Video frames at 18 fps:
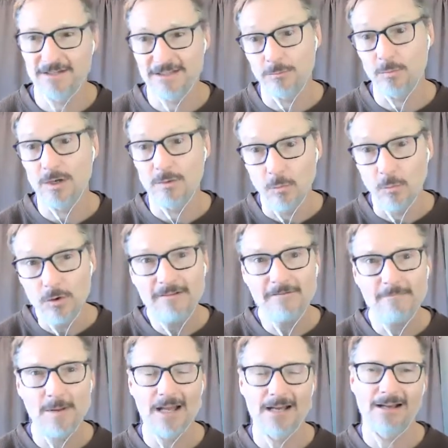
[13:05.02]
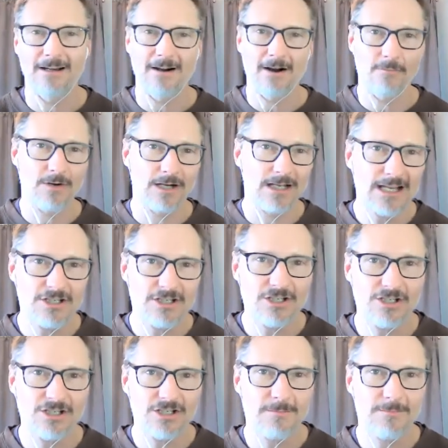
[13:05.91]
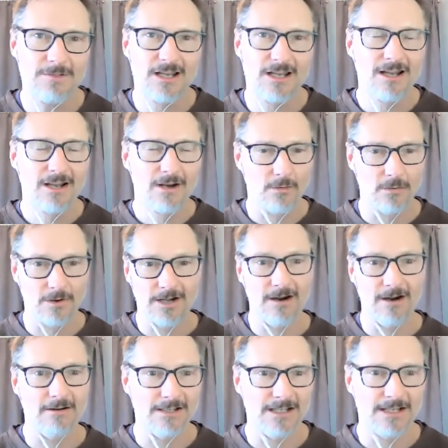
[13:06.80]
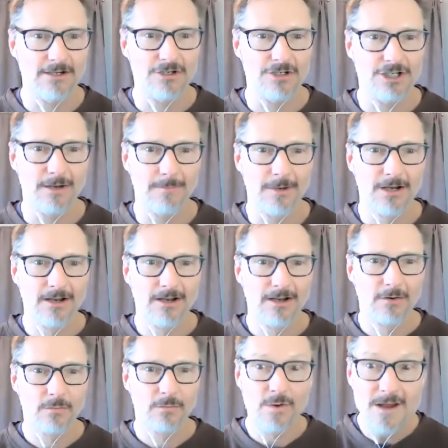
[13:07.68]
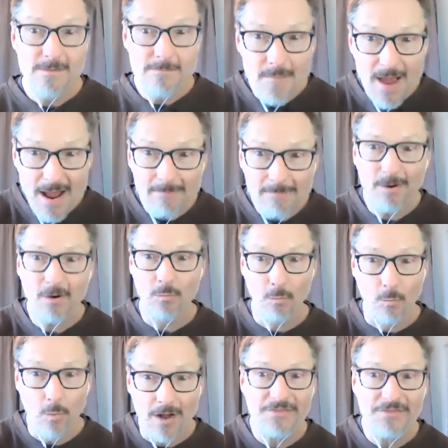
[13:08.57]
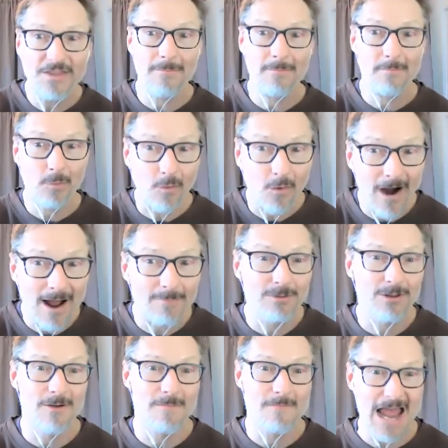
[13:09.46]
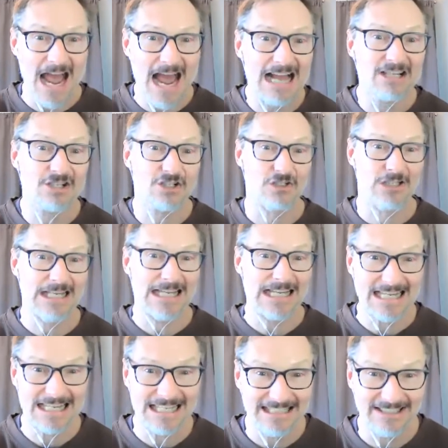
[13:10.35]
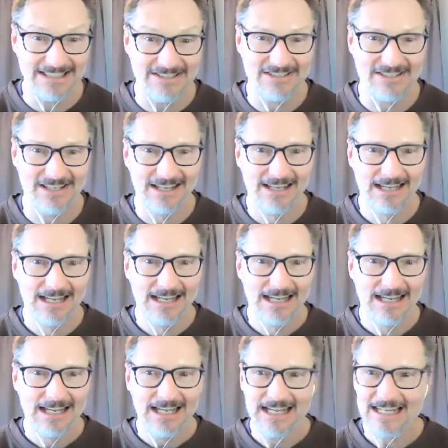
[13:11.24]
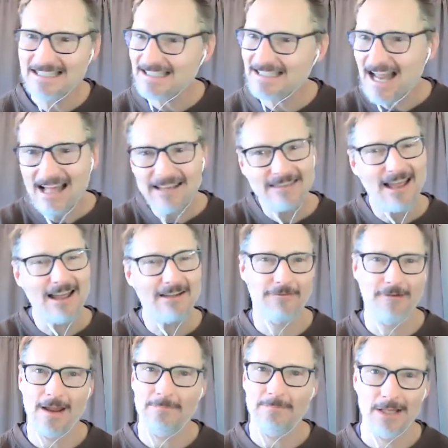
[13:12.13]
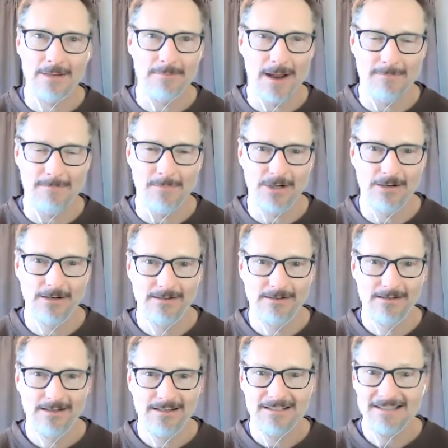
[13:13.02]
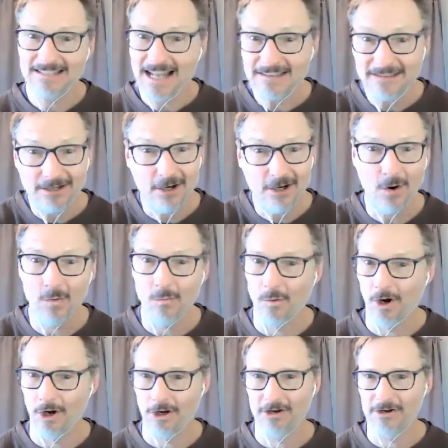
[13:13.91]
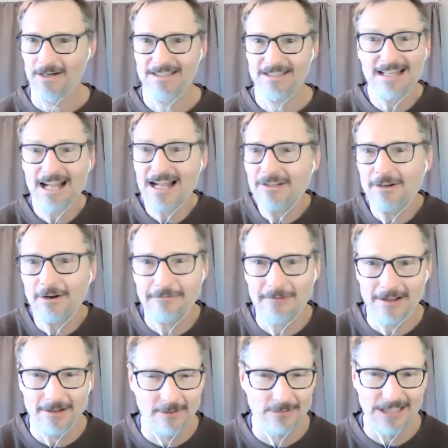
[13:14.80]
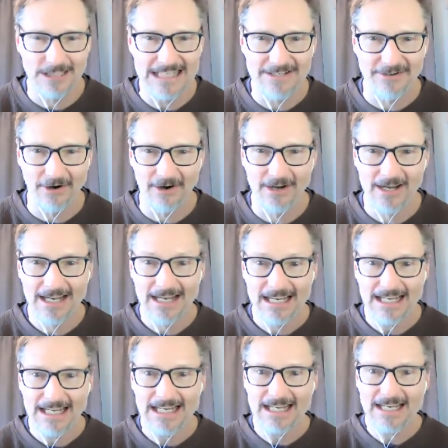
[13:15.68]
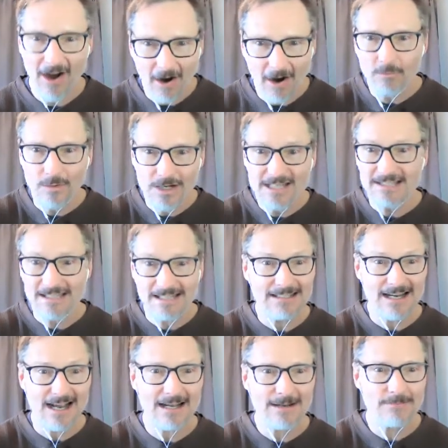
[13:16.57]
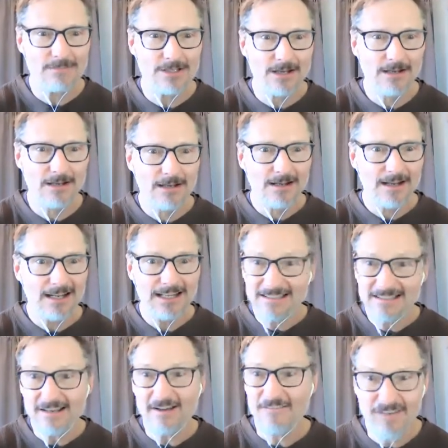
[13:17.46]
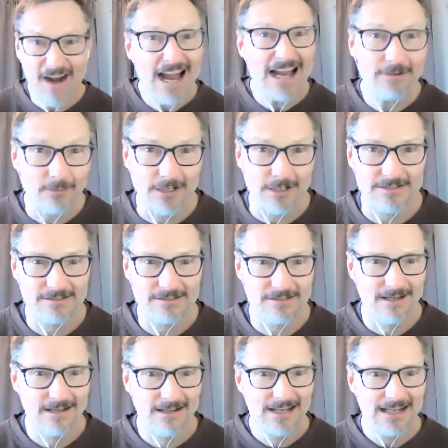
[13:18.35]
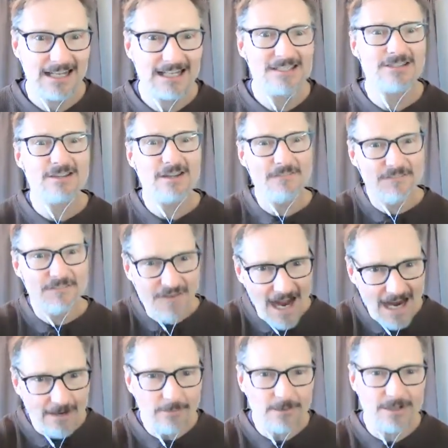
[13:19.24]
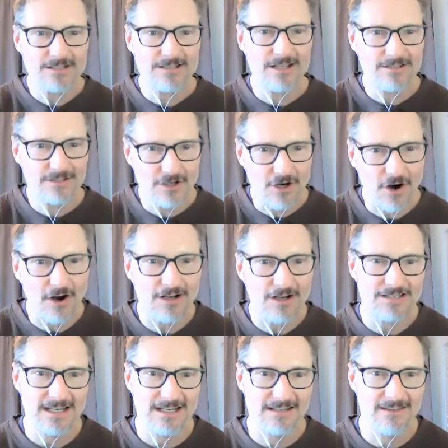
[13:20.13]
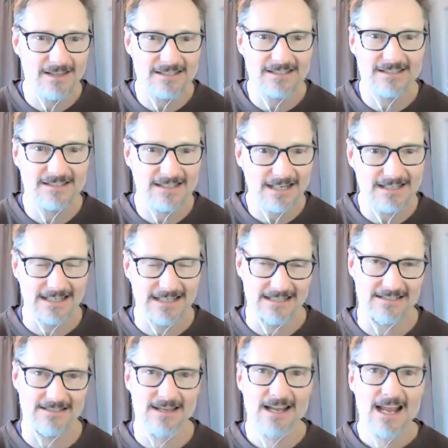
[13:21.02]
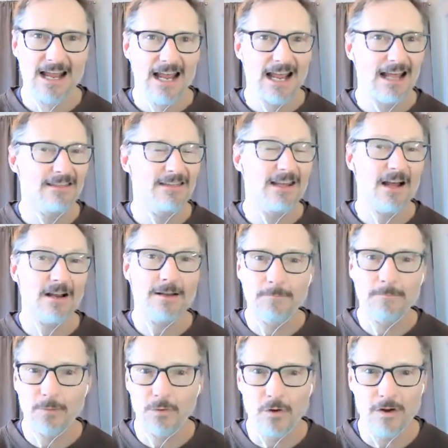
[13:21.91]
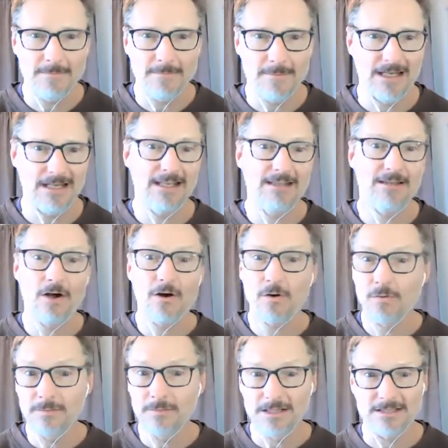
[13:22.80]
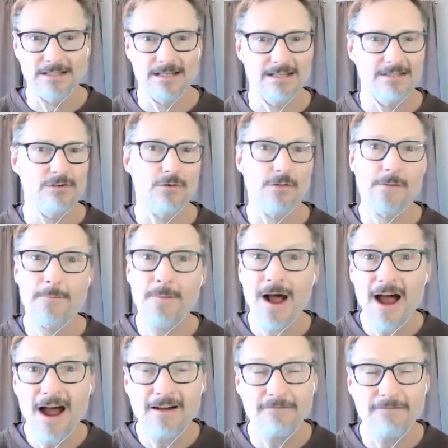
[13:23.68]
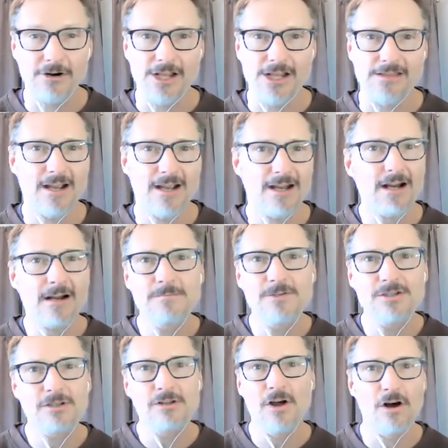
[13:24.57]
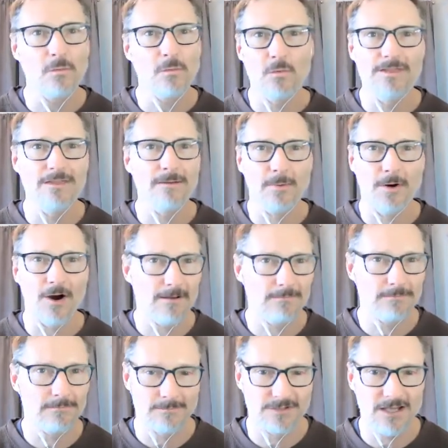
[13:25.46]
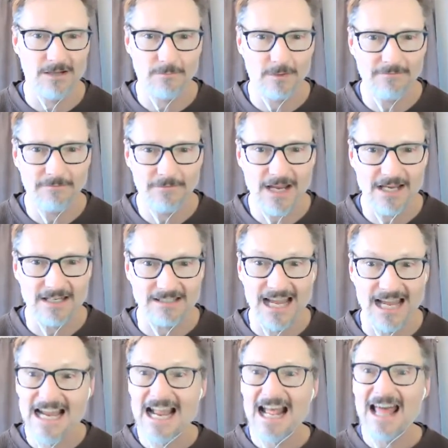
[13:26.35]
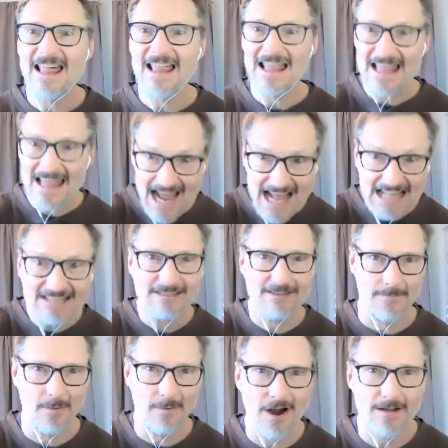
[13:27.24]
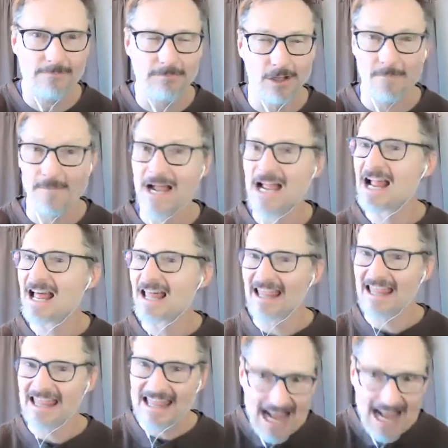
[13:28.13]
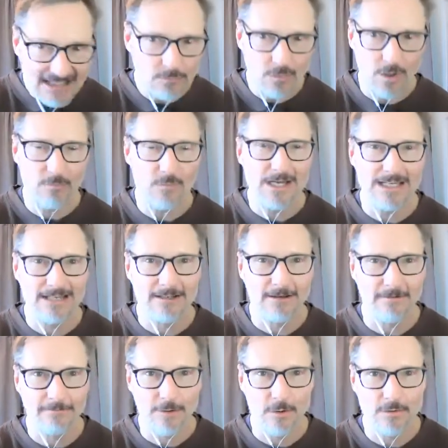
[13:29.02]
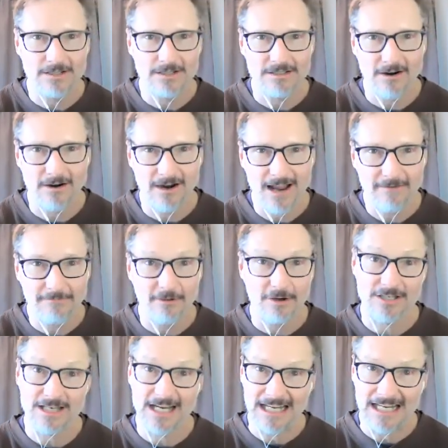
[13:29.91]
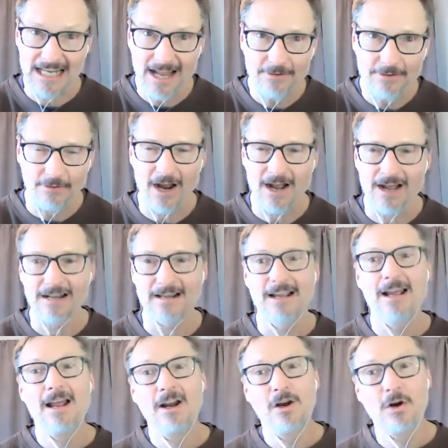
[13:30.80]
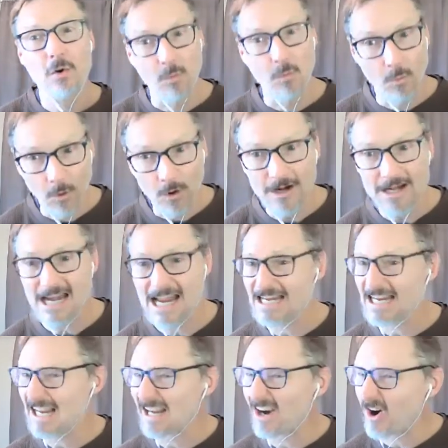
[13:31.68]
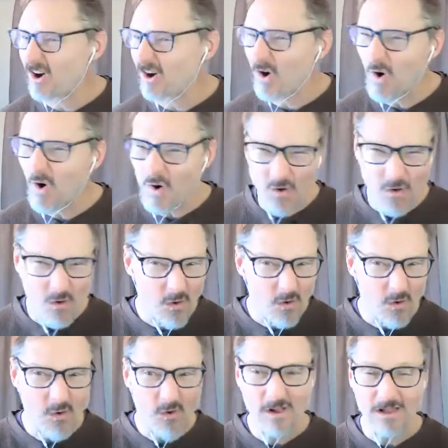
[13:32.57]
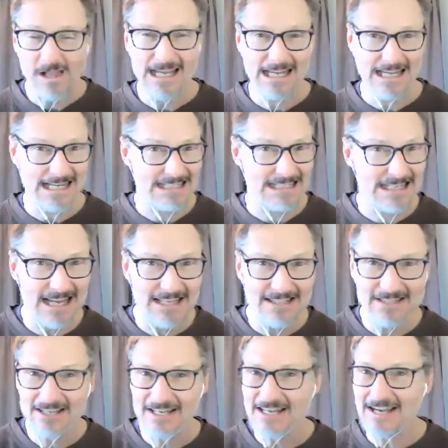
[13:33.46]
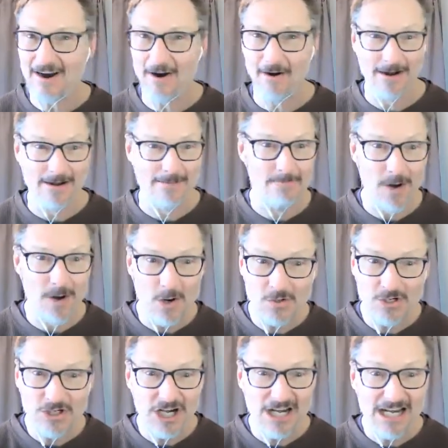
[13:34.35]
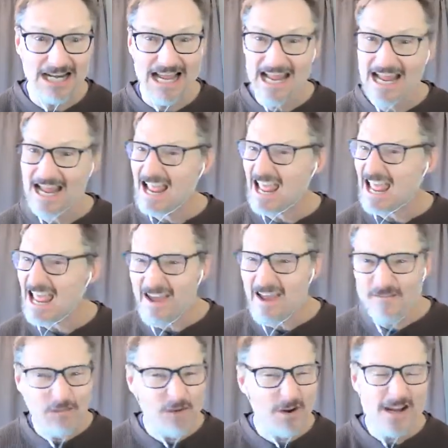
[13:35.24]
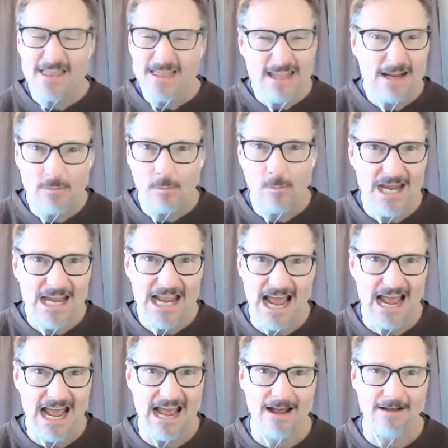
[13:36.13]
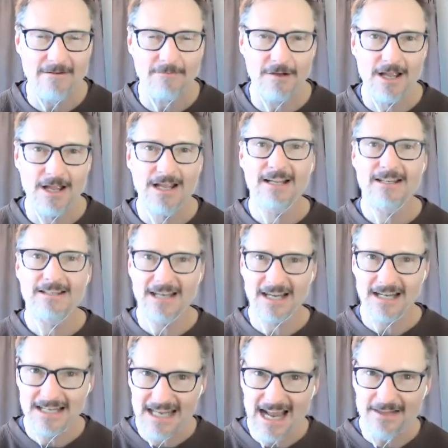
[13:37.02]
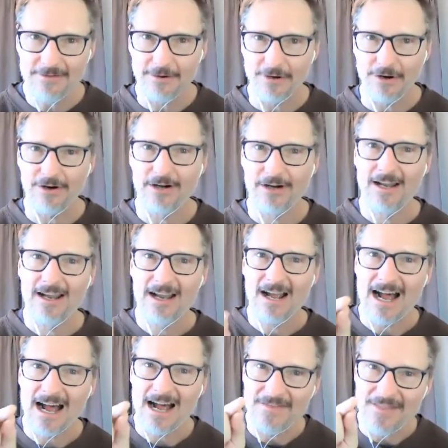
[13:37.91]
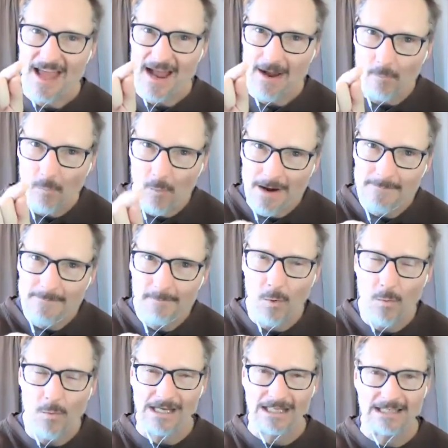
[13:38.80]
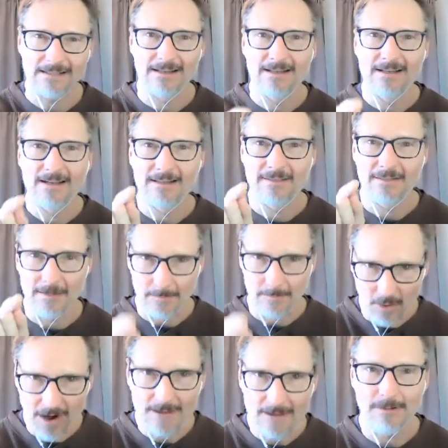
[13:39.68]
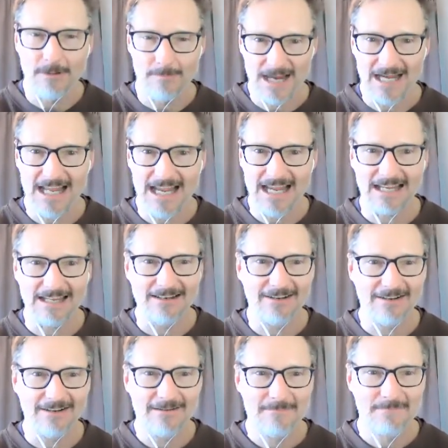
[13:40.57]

as we would have been in our relationships or in our leadership. Remember what the problem actually is. It's not that family member. It's not the coworker. It's not your fellow leader. In our recent times, it's a virus. It's the virus that's causing this sickness and the unemployment and the homelessness or the poverty that comes along with the problems that we face. That's the problem. That's what we need to focus our effort together on, coordinating our whole intensity, our emotion, everything we have together on that one point, the problem at hand.